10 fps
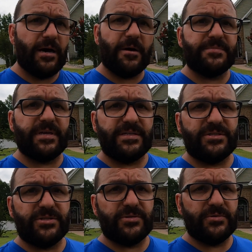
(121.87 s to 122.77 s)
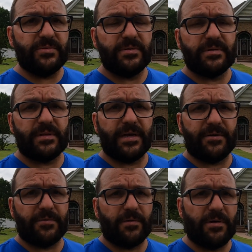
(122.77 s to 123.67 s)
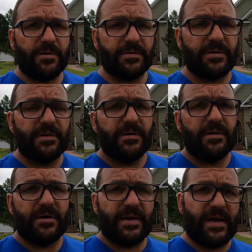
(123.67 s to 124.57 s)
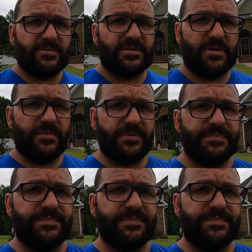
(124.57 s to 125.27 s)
update you later on how it's going.